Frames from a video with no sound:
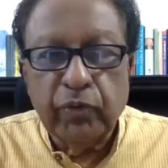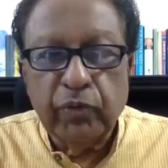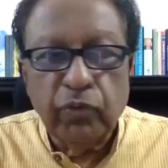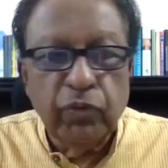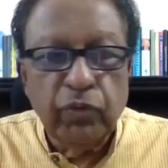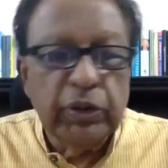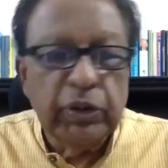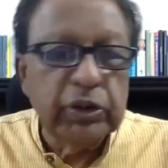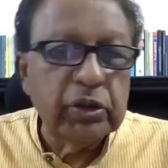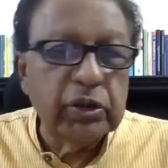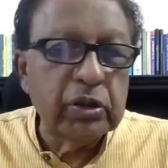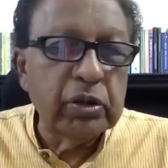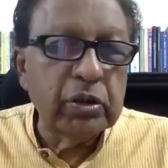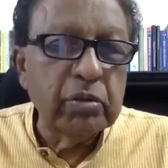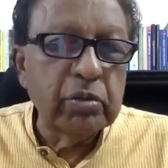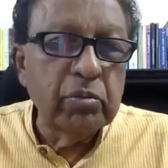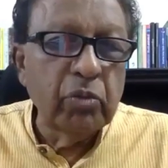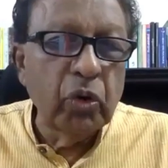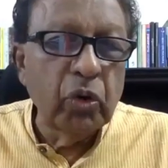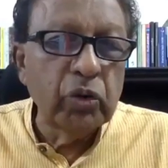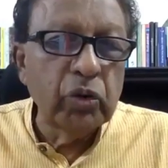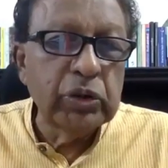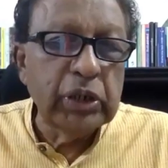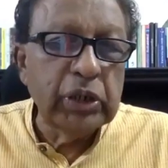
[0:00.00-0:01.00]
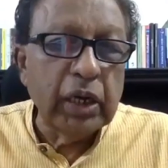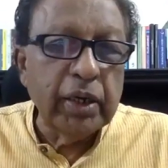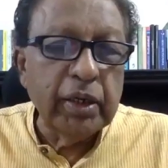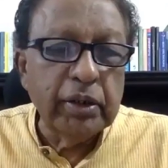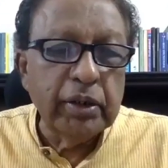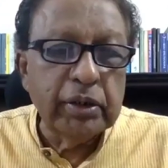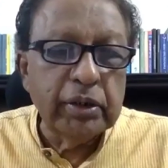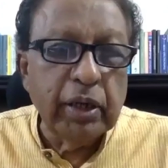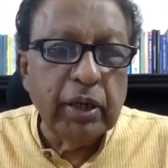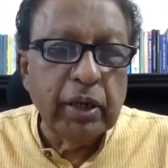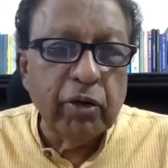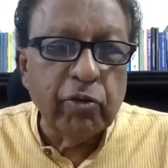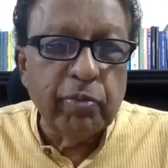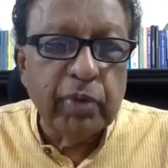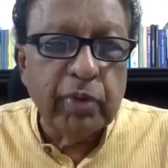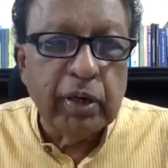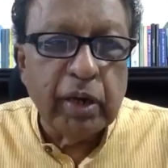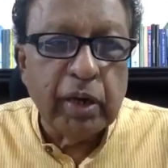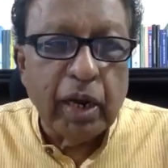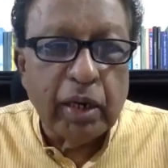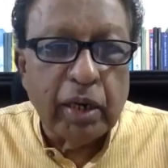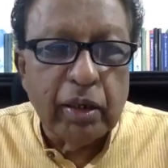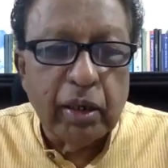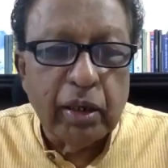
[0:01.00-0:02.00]
which both Chinese
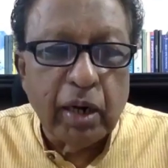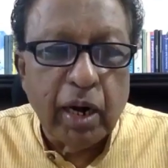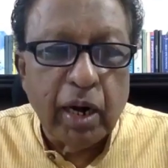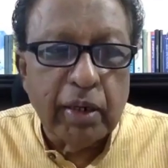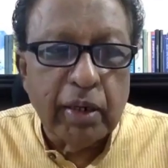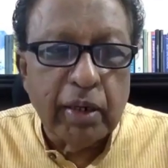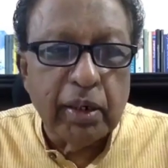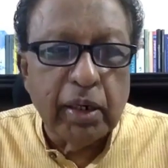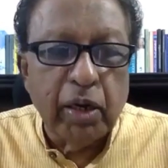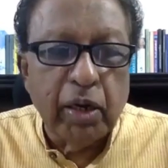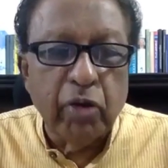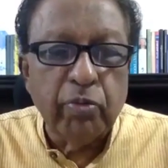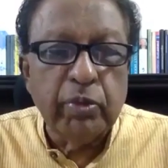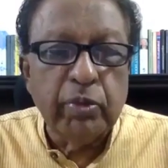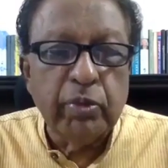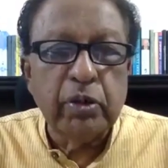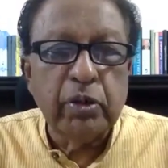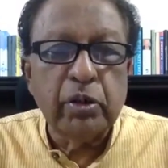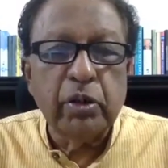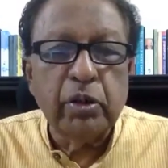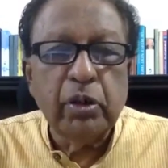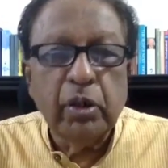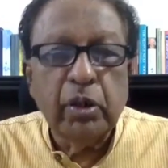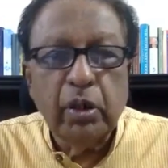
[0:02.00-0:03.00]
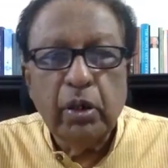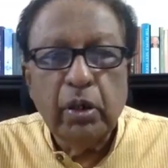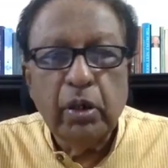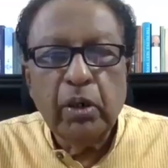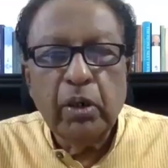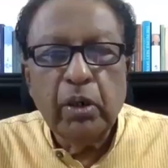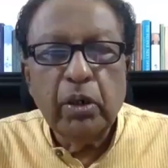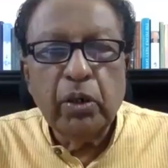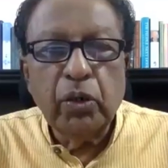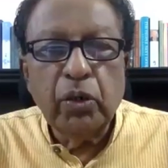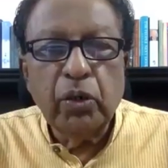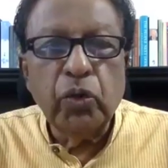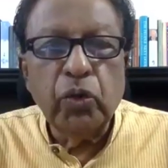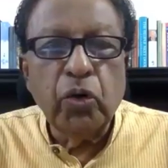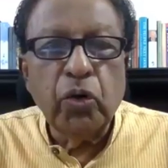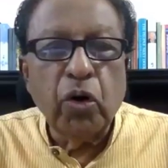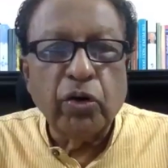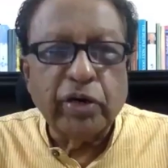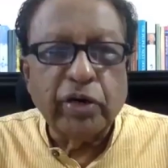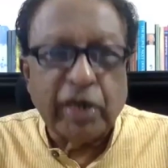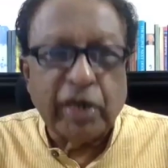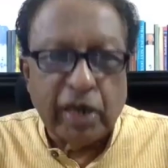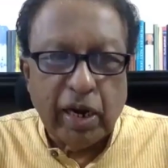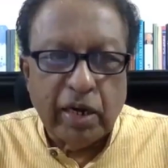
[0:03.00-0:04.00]
government and the Iranian government do
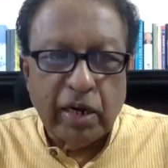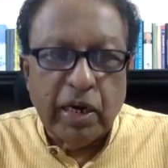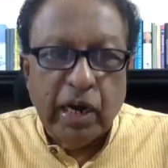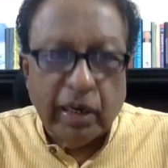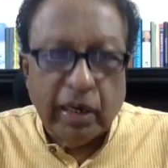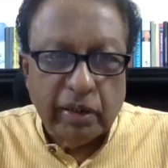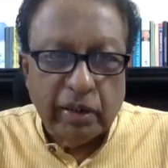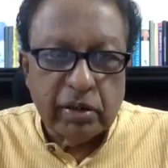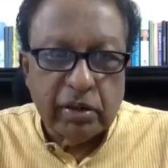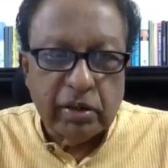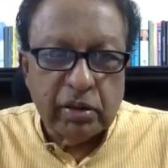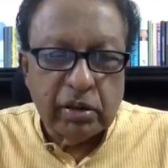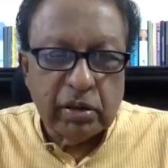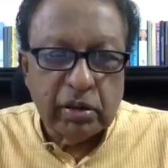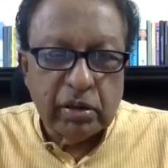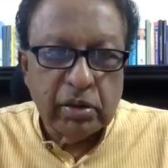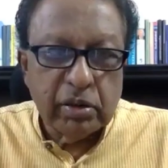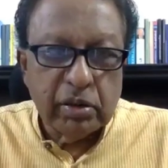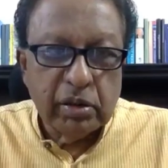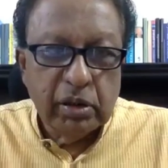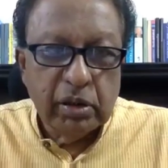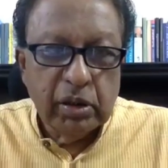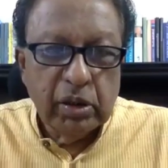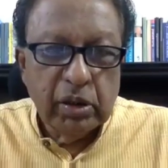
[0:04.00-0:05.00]
not recognize.